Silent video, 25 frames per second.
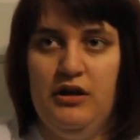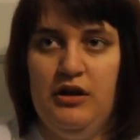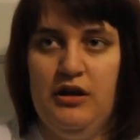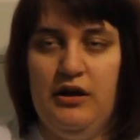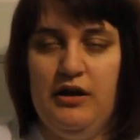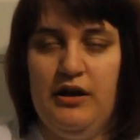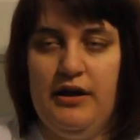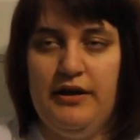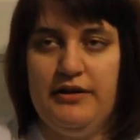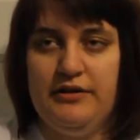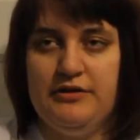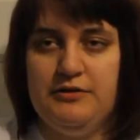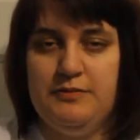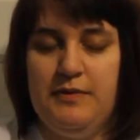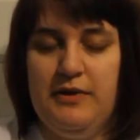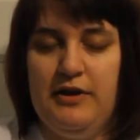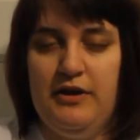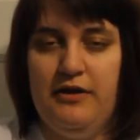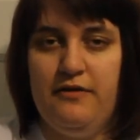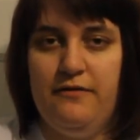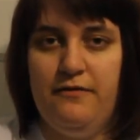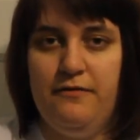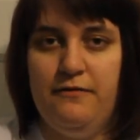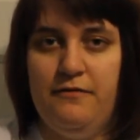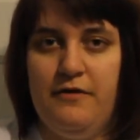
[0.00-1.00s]
and I can
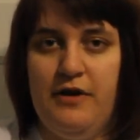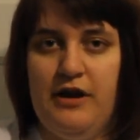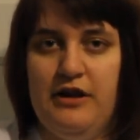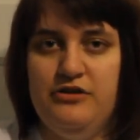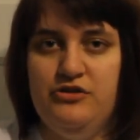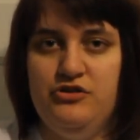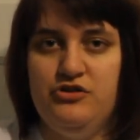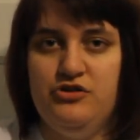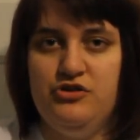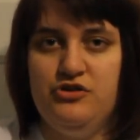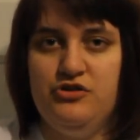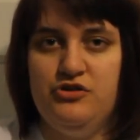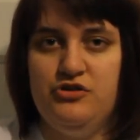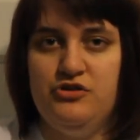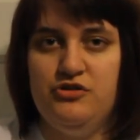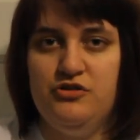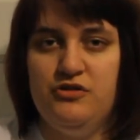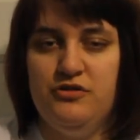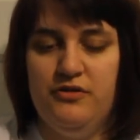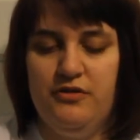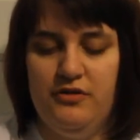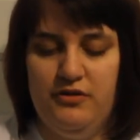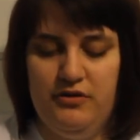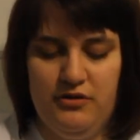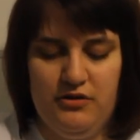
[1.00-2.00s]
speak French,
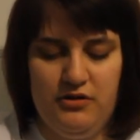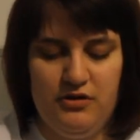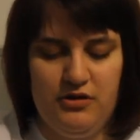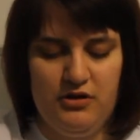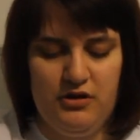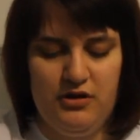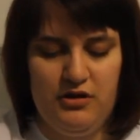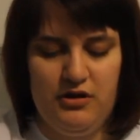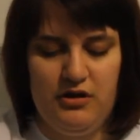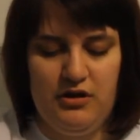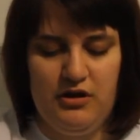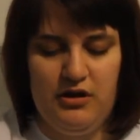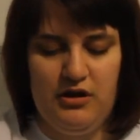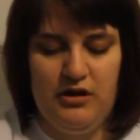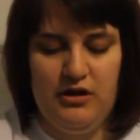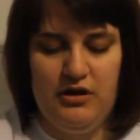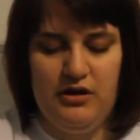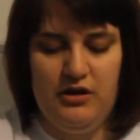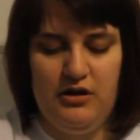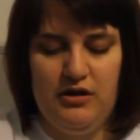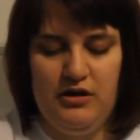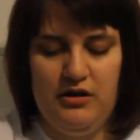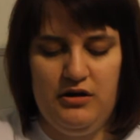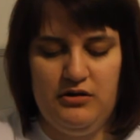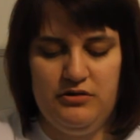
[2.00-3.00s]

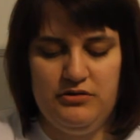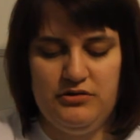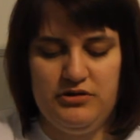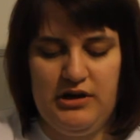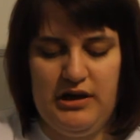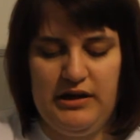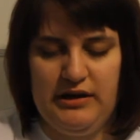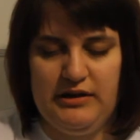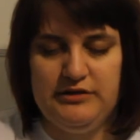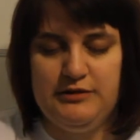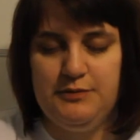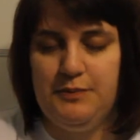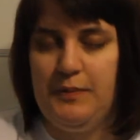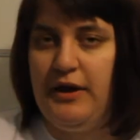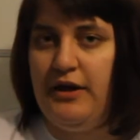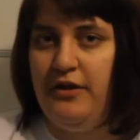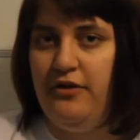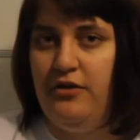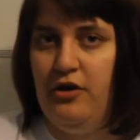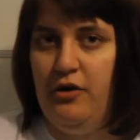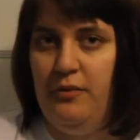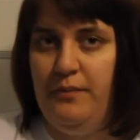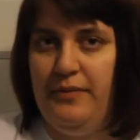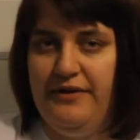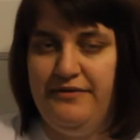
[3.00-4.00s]
and I can speak a
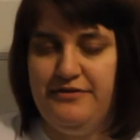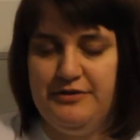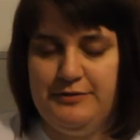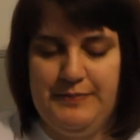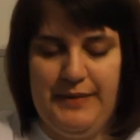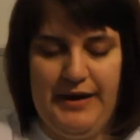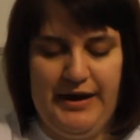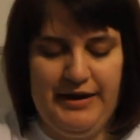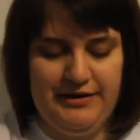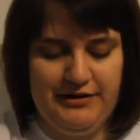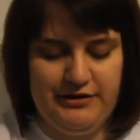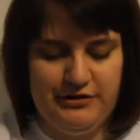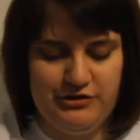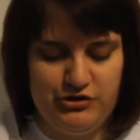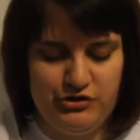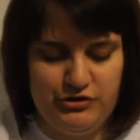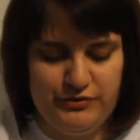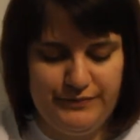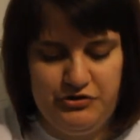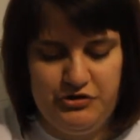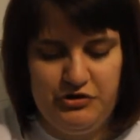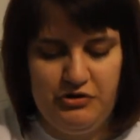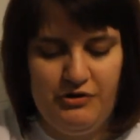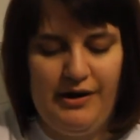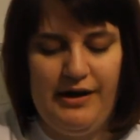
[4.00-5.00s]
little bit of Spanish.
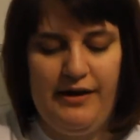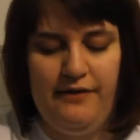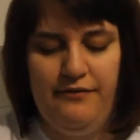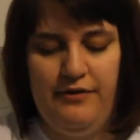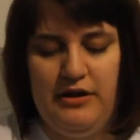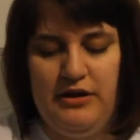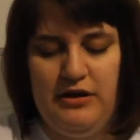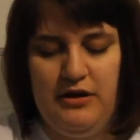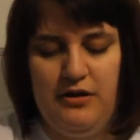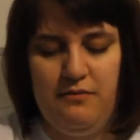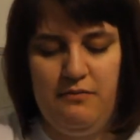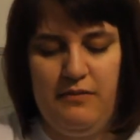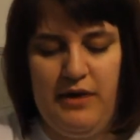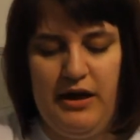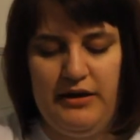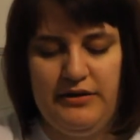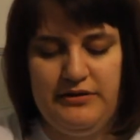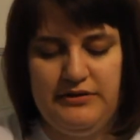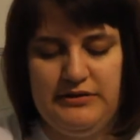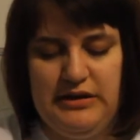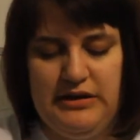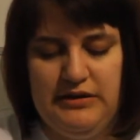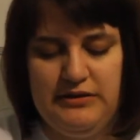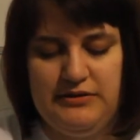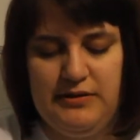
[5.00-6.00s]
Do you have any
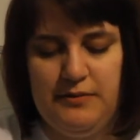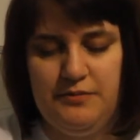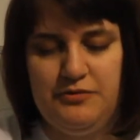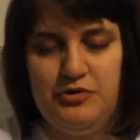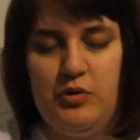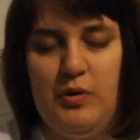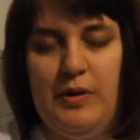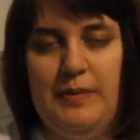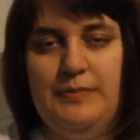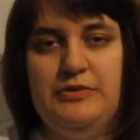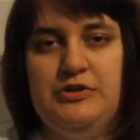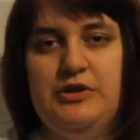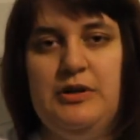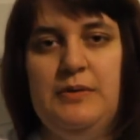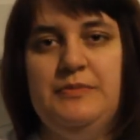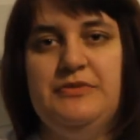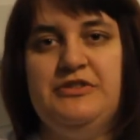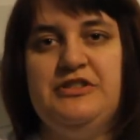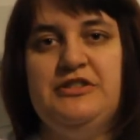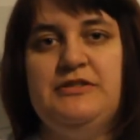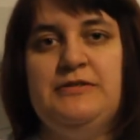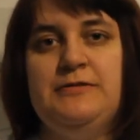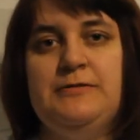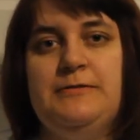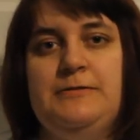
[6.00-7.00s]
magazine
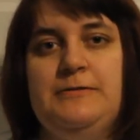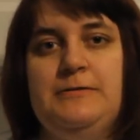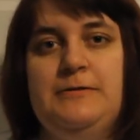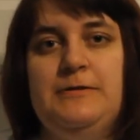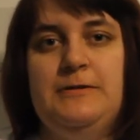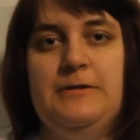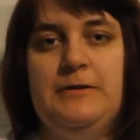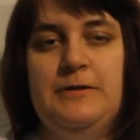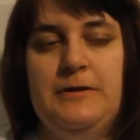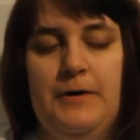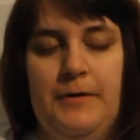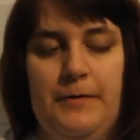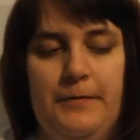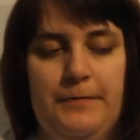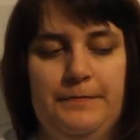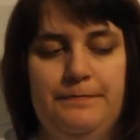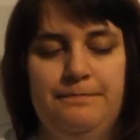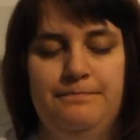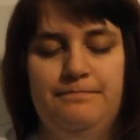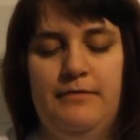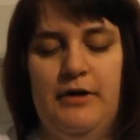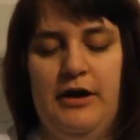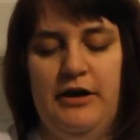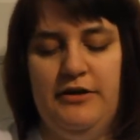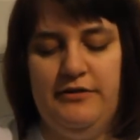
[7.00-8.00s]
subscriptions? No,
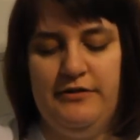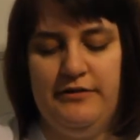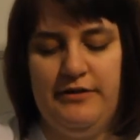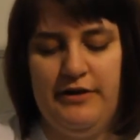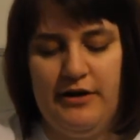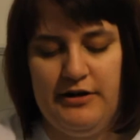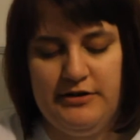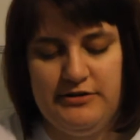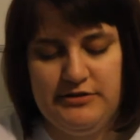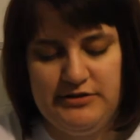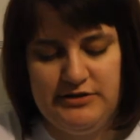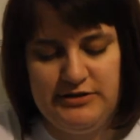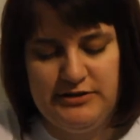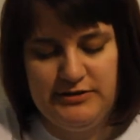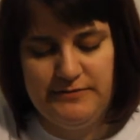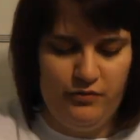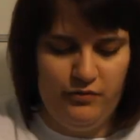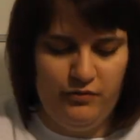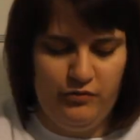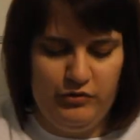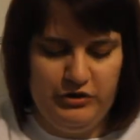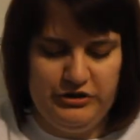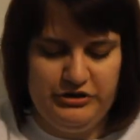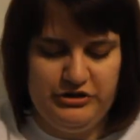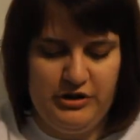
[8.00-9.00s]
I do not.
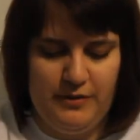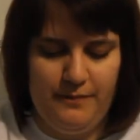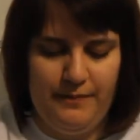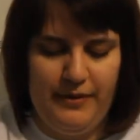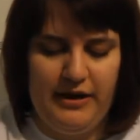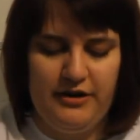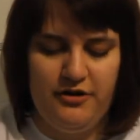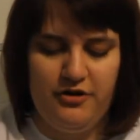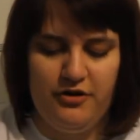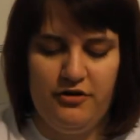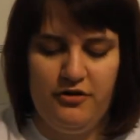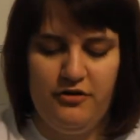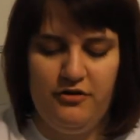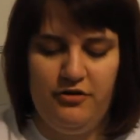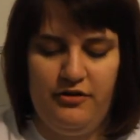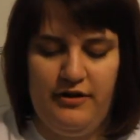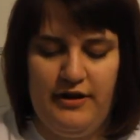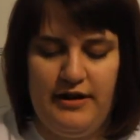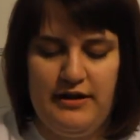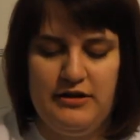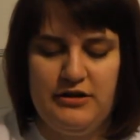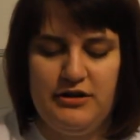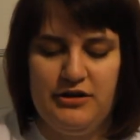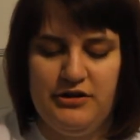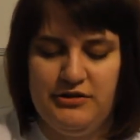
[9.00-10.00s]
Which are better,
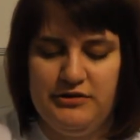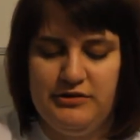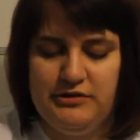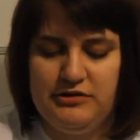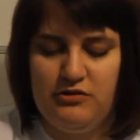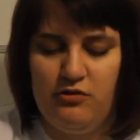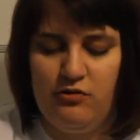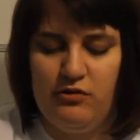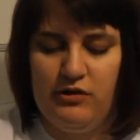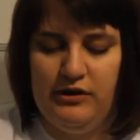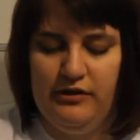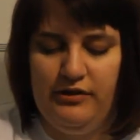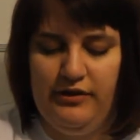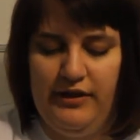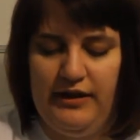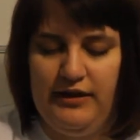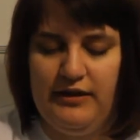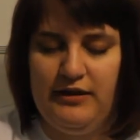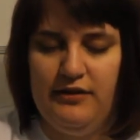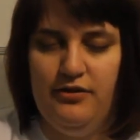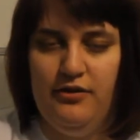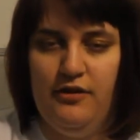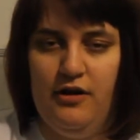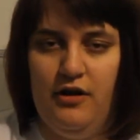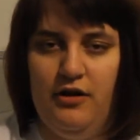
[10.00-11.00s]
Legos or
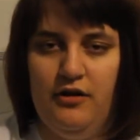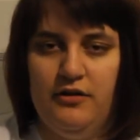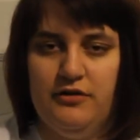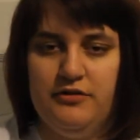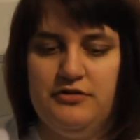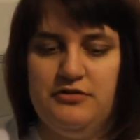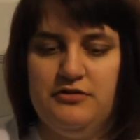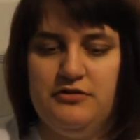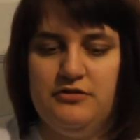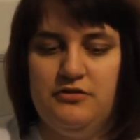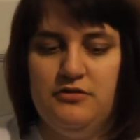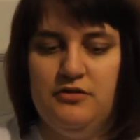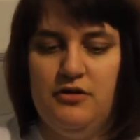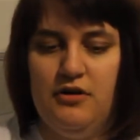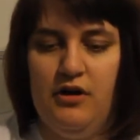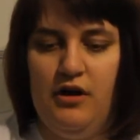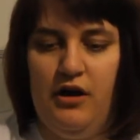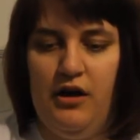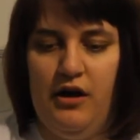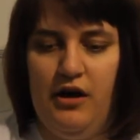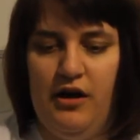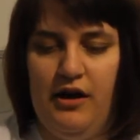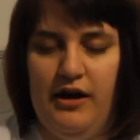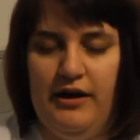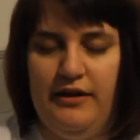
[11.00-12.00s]
Lincoln Logs?
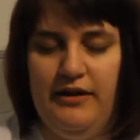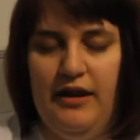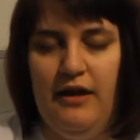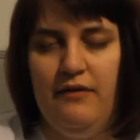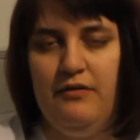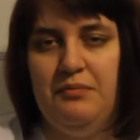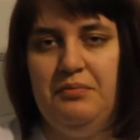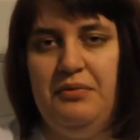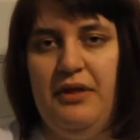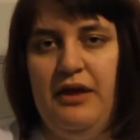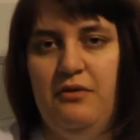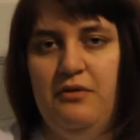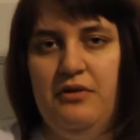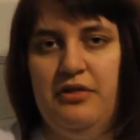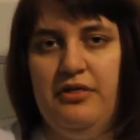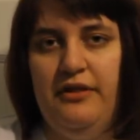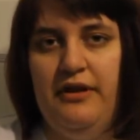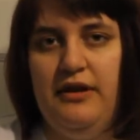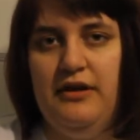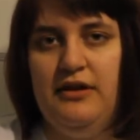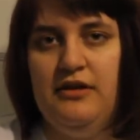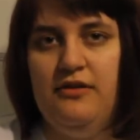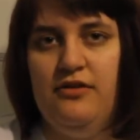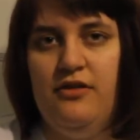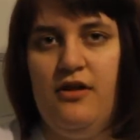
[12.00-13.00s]
I never played with
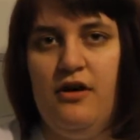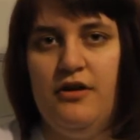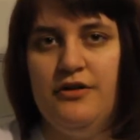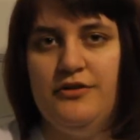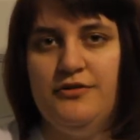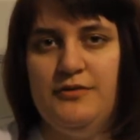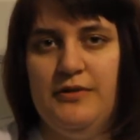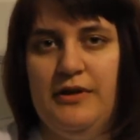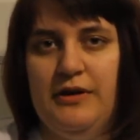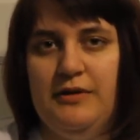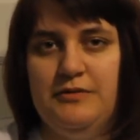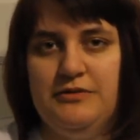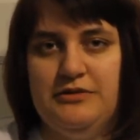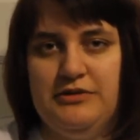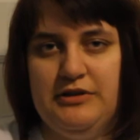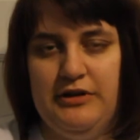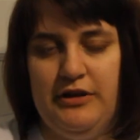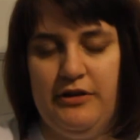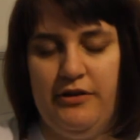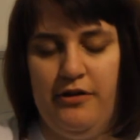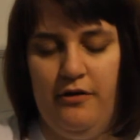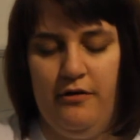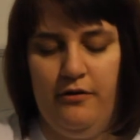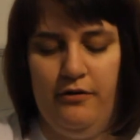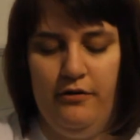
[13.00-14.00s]
Lincoln Logs when I was
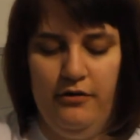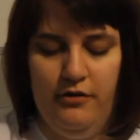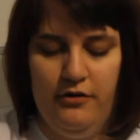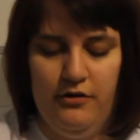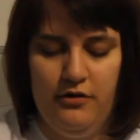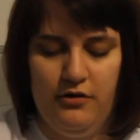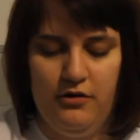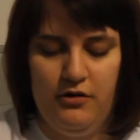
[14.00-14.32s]
little.